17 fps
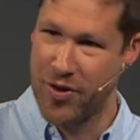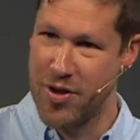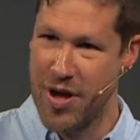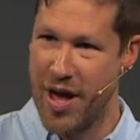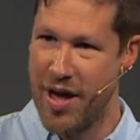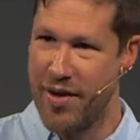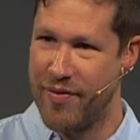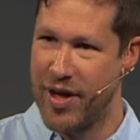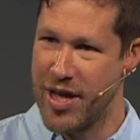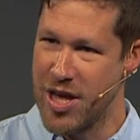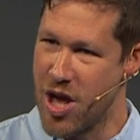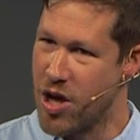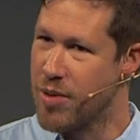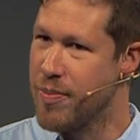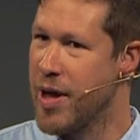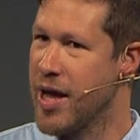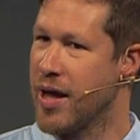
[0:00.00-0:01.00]
you have a
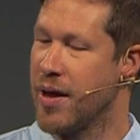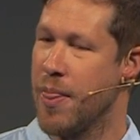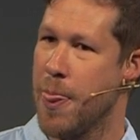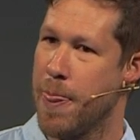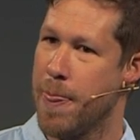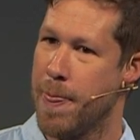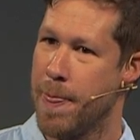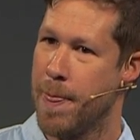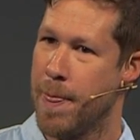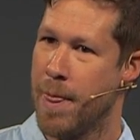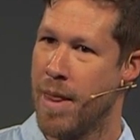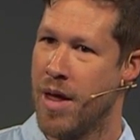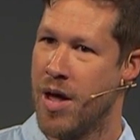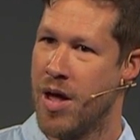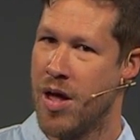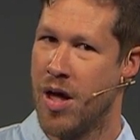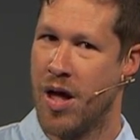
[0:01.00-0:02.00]
young man,
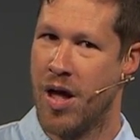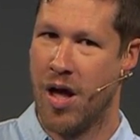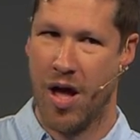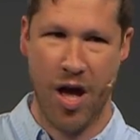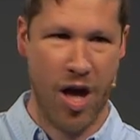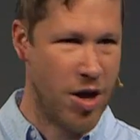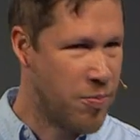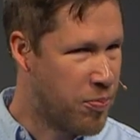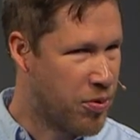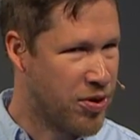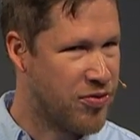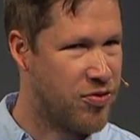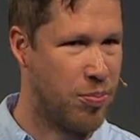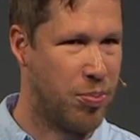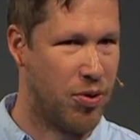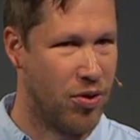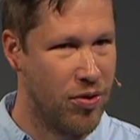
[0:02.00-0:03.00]

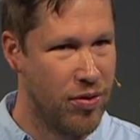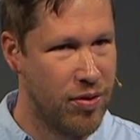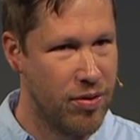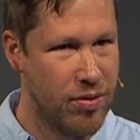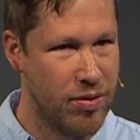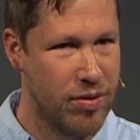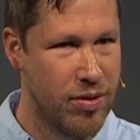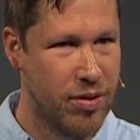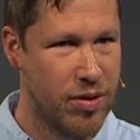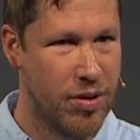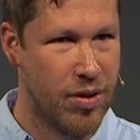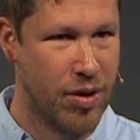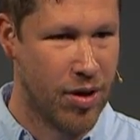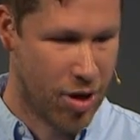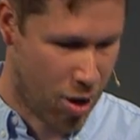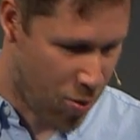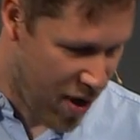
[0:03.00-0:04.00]
unprincipled,
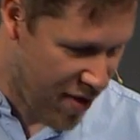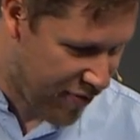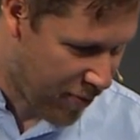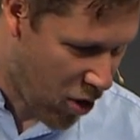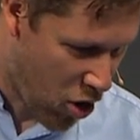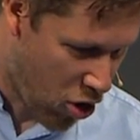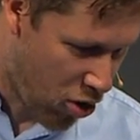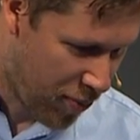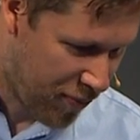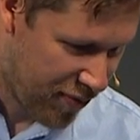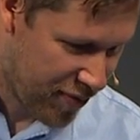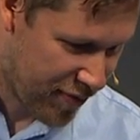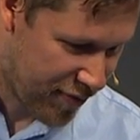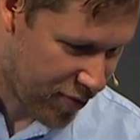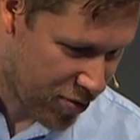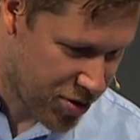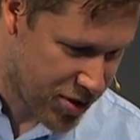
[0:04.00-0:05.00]
away from home for the
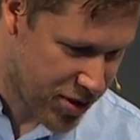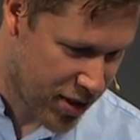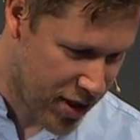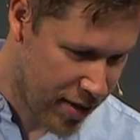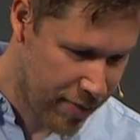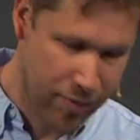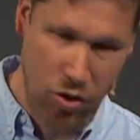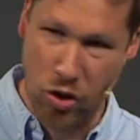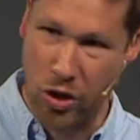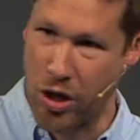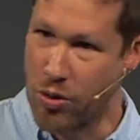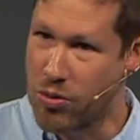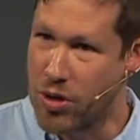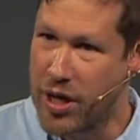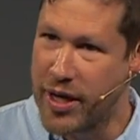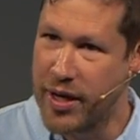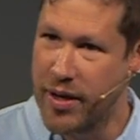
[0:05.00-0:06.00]
first time,
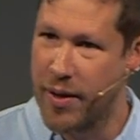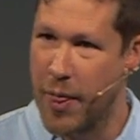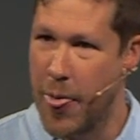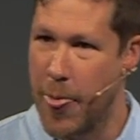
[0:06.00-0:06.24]
lonely,